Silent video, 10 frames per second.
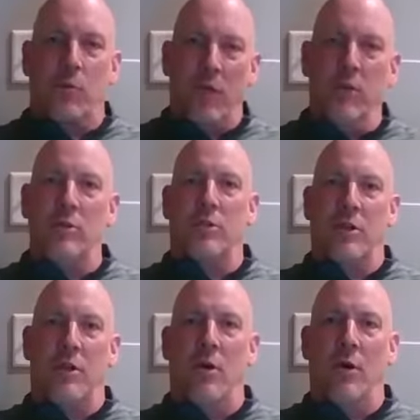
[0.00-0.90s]
we used to
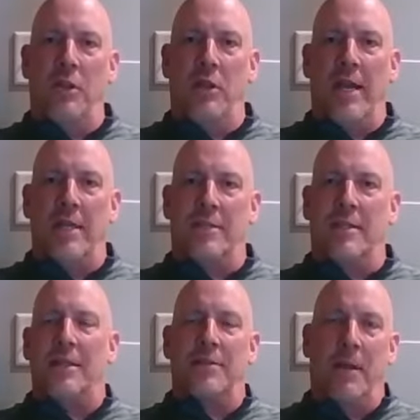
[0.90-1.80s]
know in the United
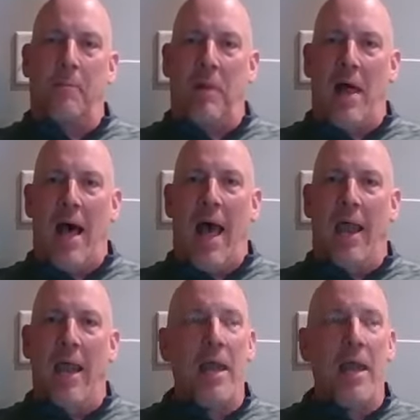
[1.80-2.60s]
States and apply."